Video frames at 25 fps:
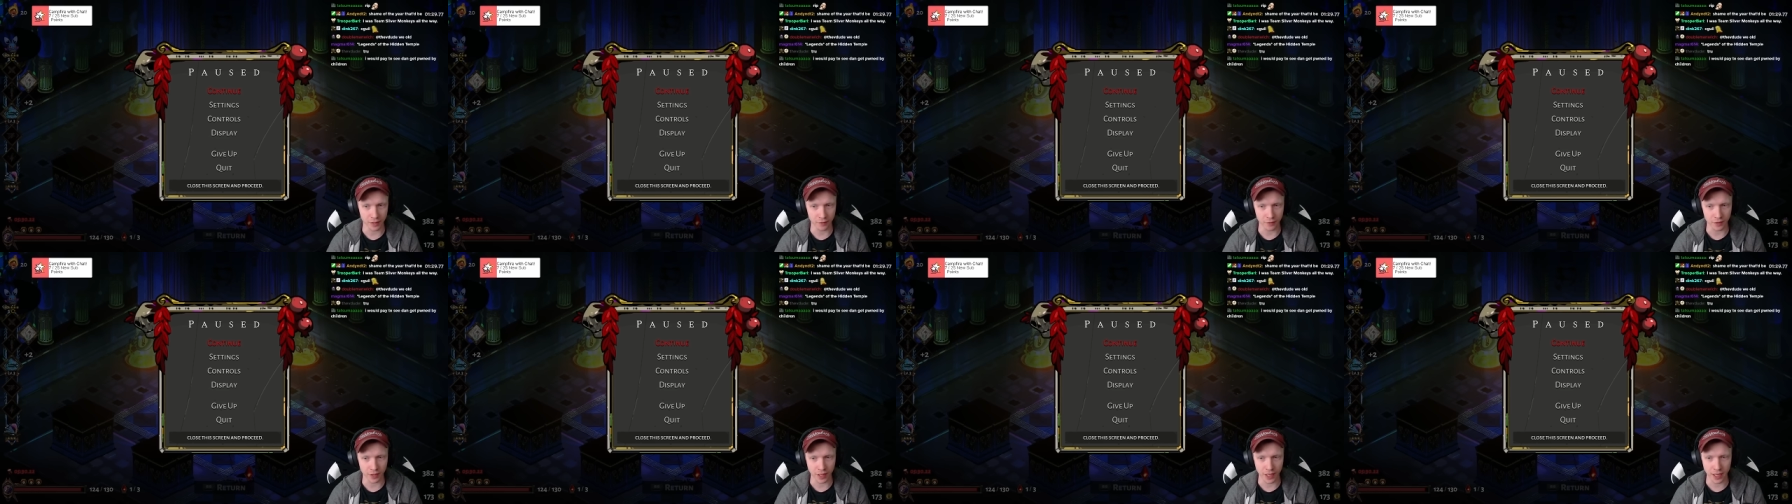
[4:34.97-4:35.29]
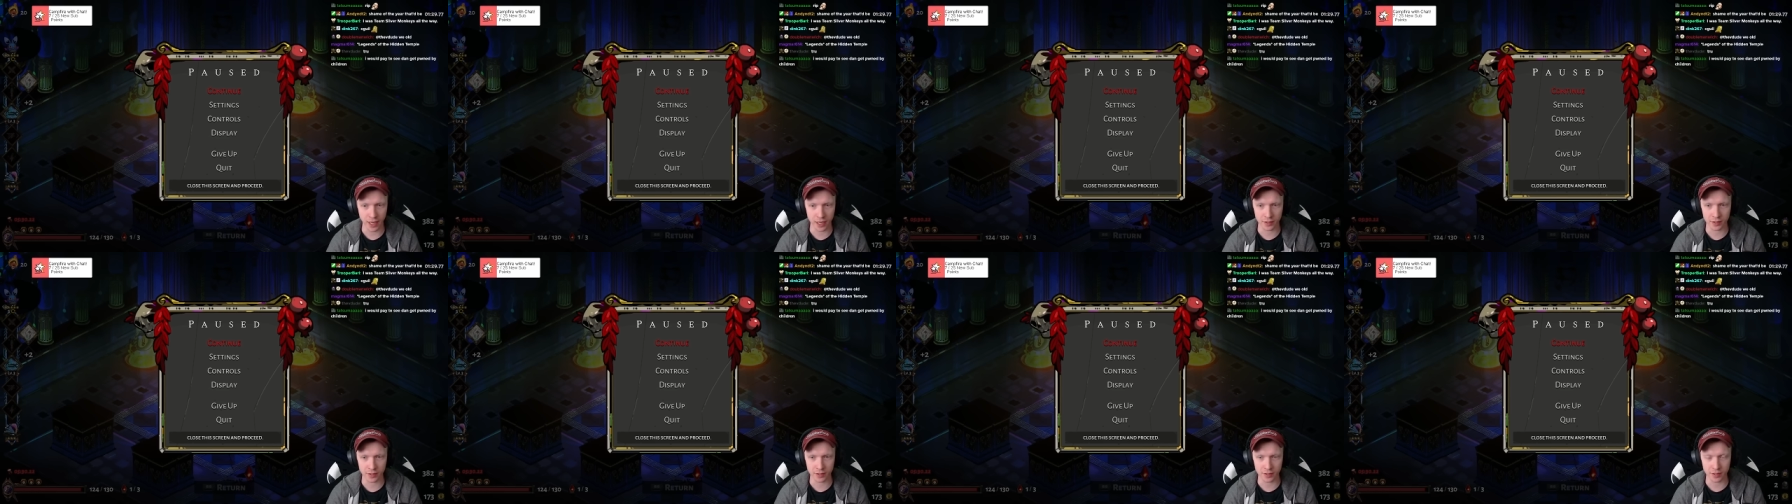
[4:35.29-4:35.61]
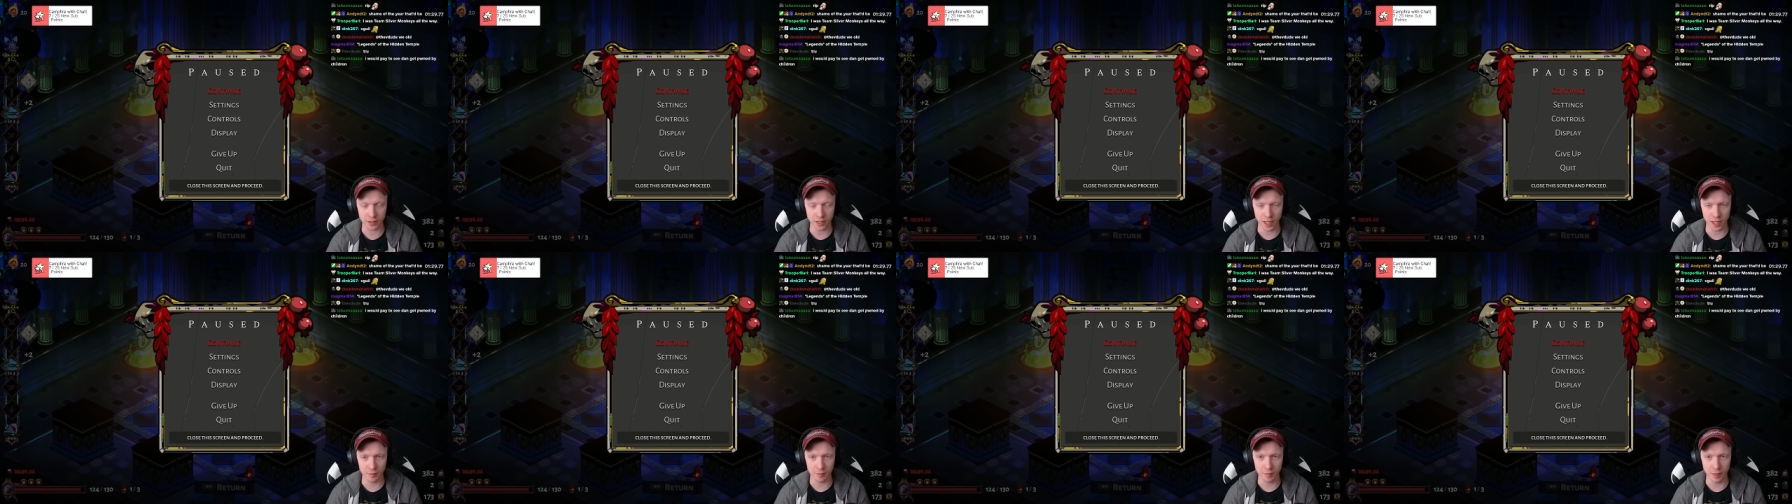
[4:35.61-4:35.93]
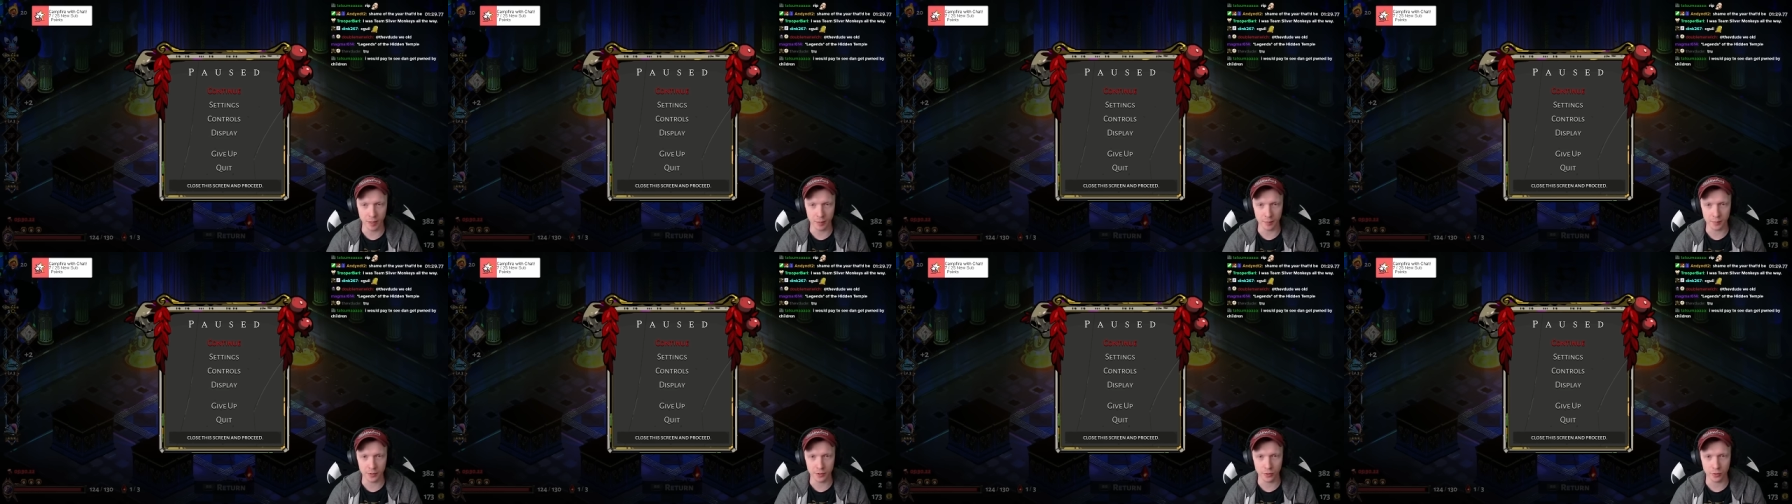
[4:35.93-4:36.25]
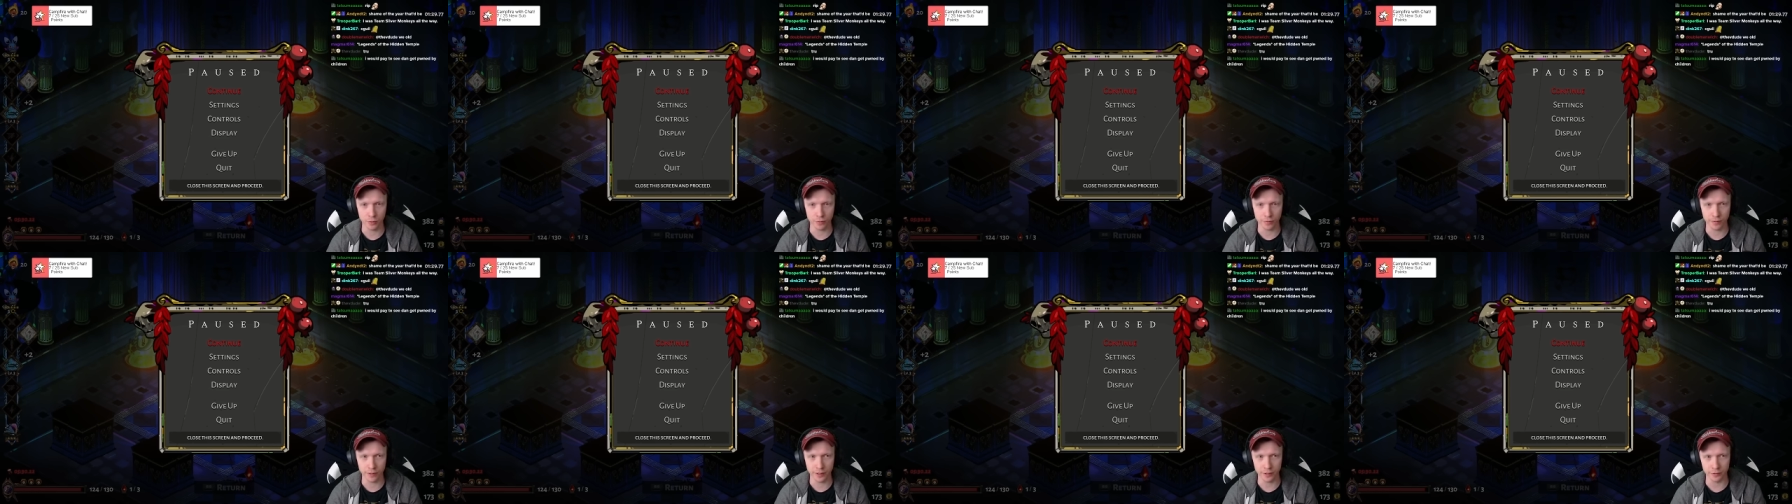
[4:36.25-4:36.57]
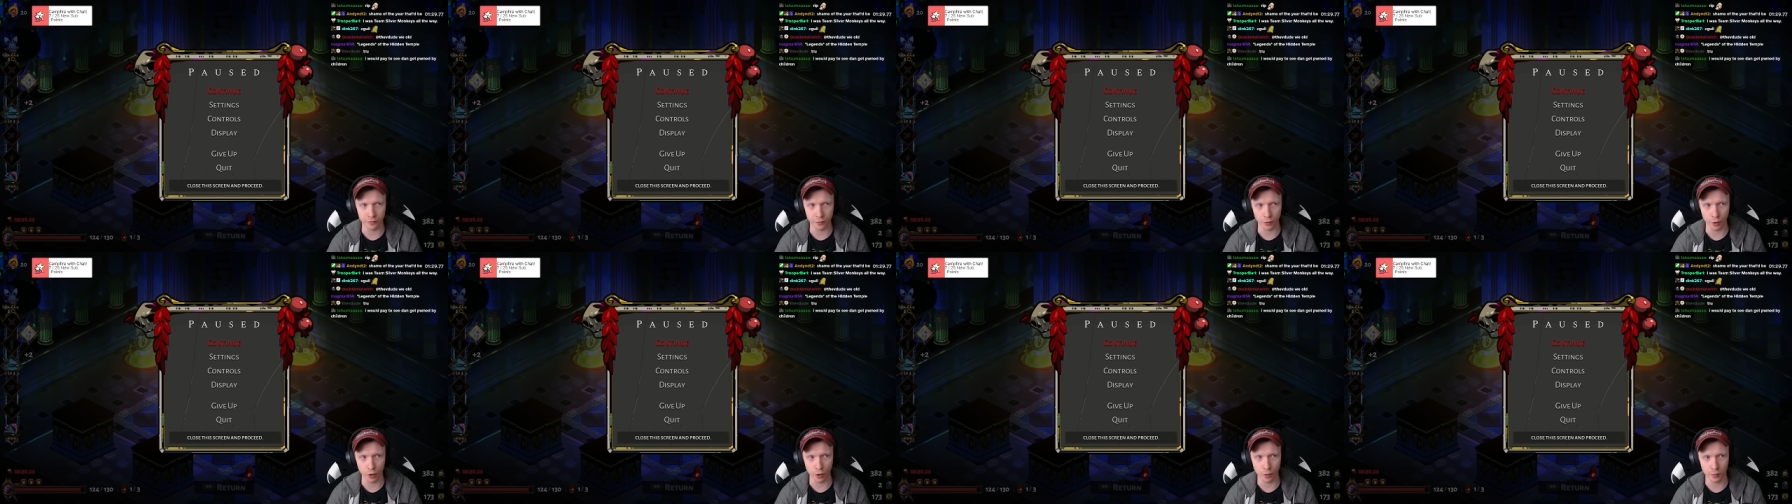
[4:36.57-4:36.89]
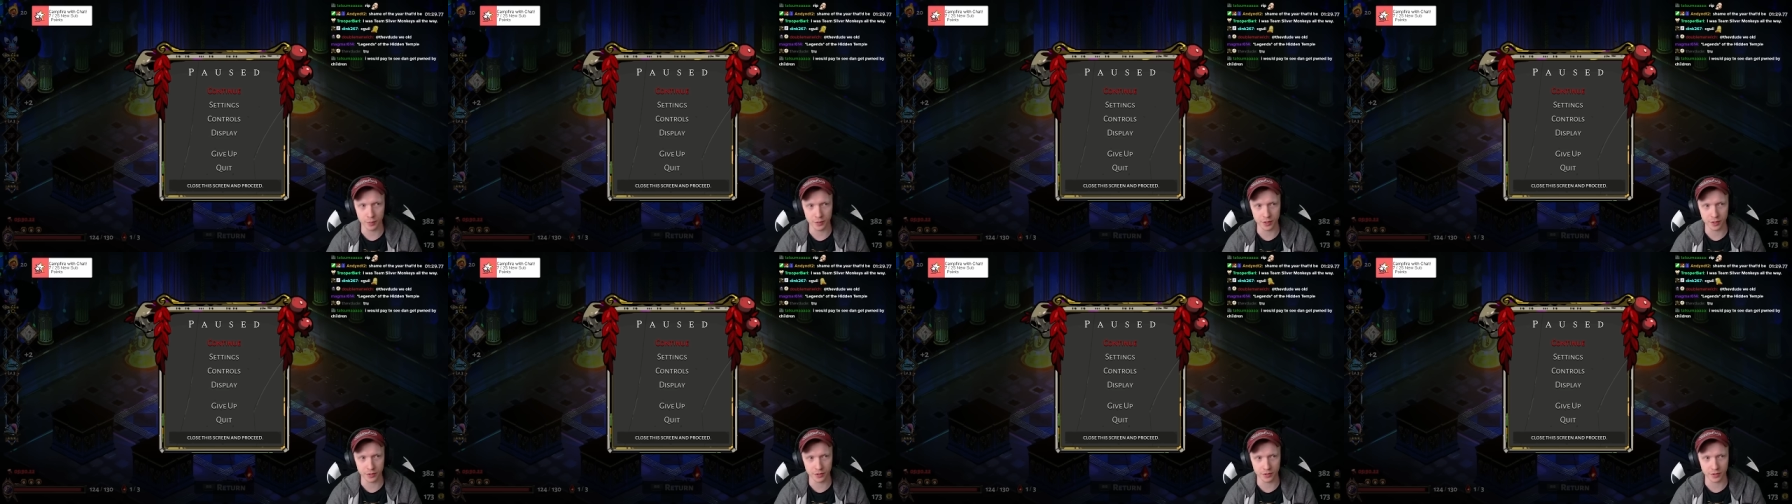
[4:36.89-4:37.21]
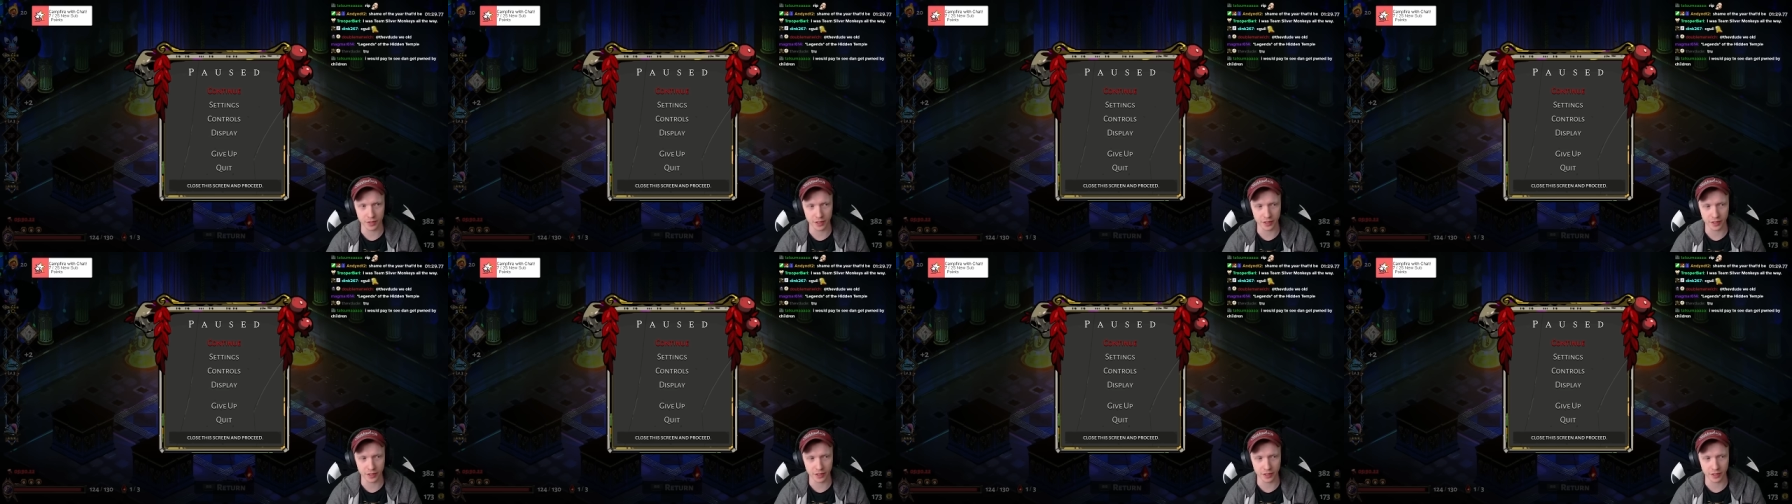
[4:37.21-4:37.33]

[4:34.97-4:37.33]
if they had to climb up 2 feet of rope just to